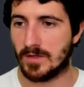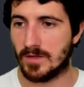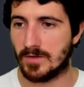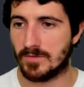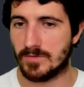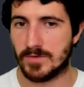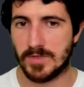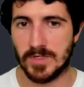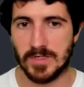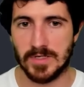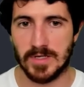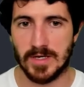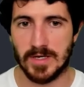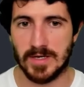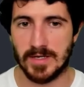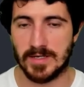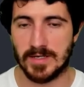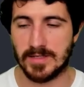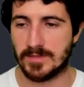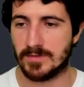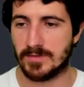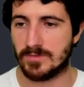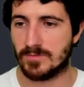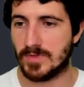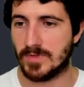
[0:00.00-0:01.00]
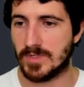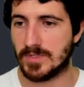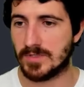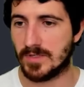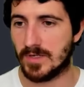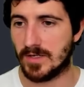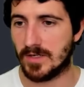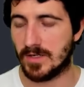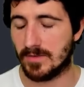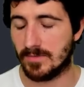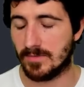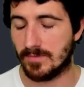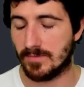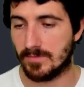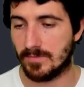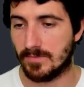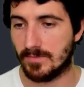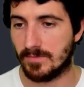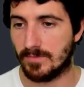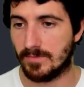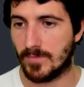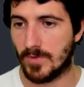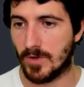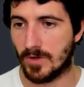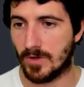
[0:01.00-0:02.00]
tfjs
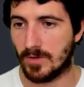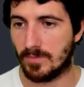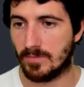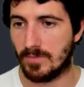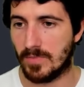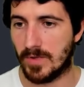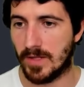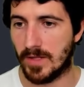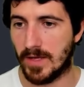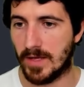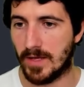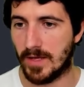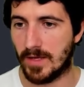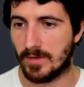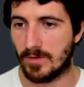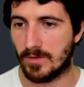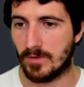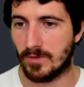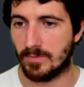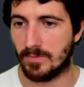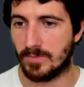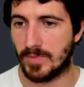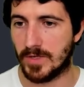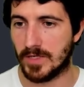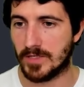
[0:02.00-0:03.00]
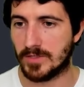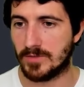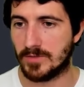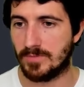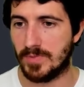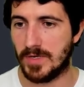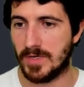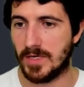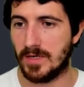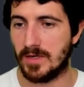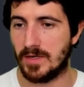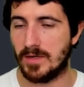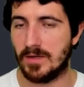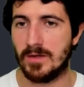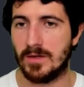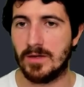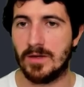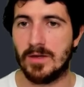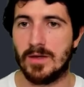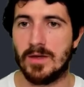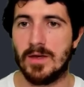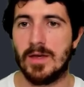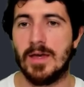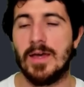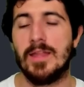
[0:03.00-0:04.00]
resnet.blade.php,
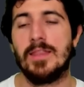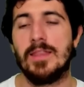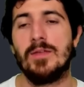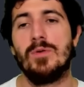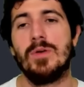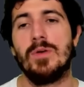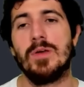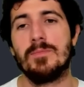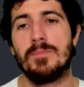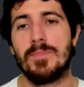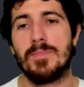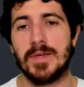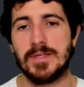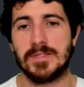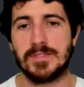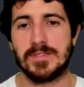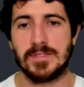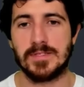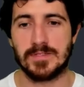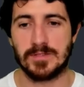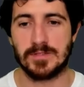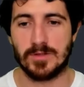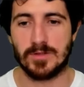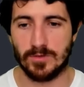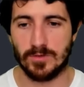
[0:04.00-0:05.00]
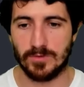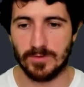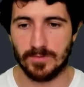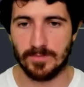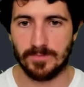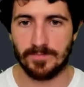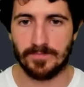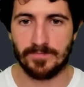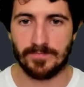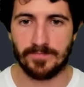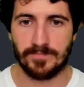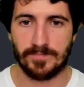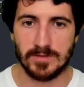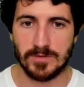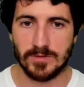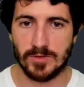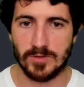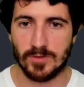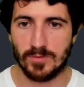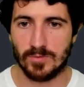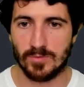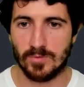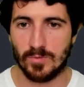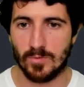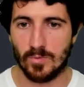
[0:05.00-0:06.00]
and then we can paste this code.
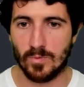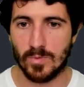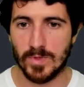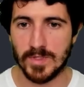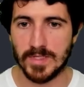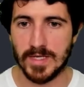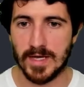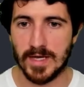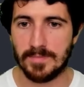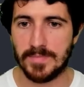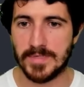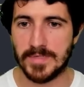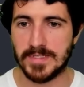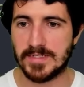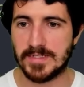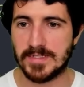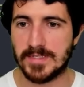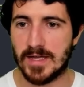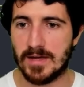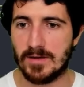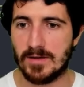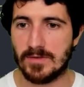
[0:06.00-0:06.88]
So what happens